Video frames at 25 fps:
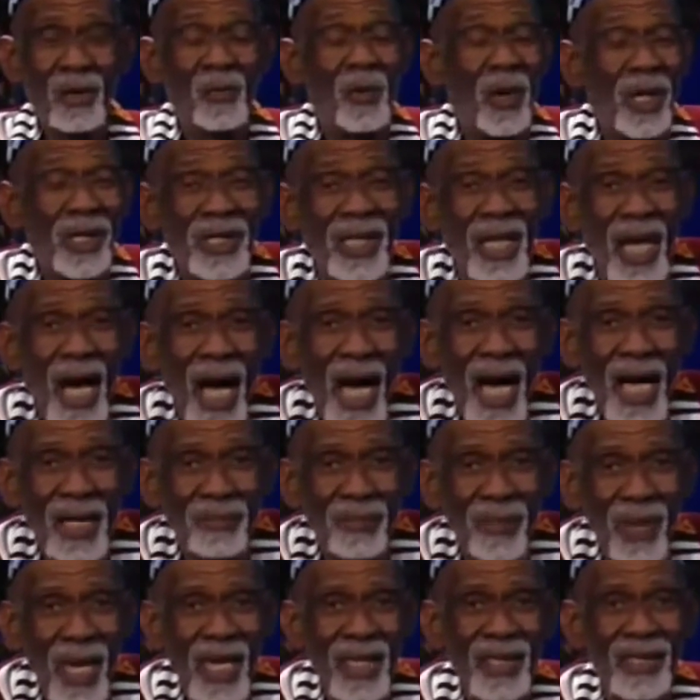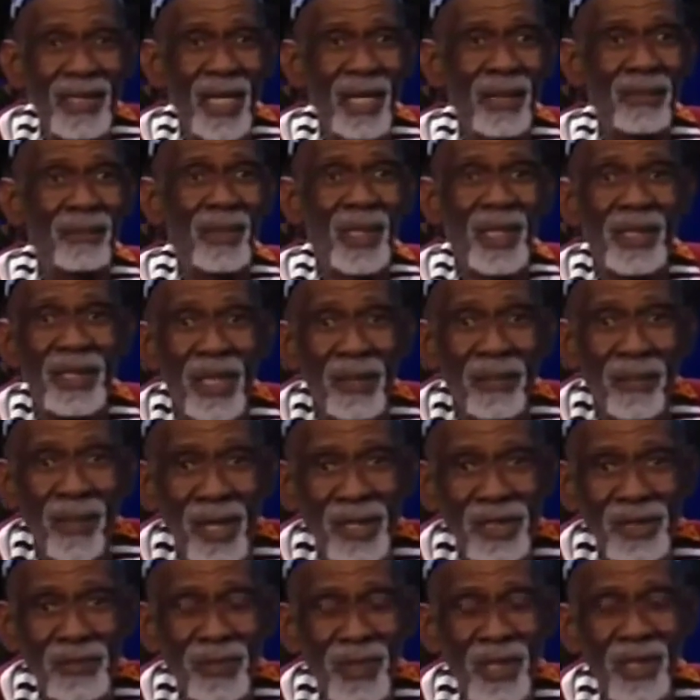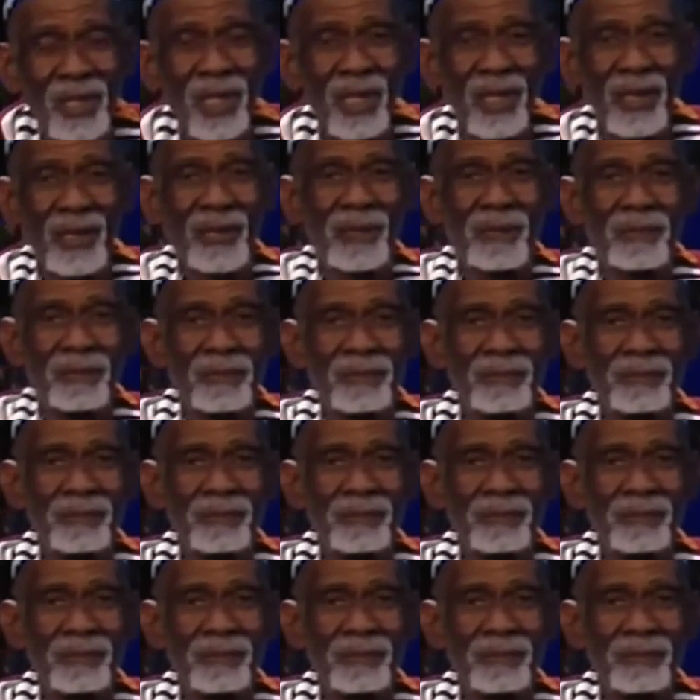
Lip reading: well, God made them. They must be good.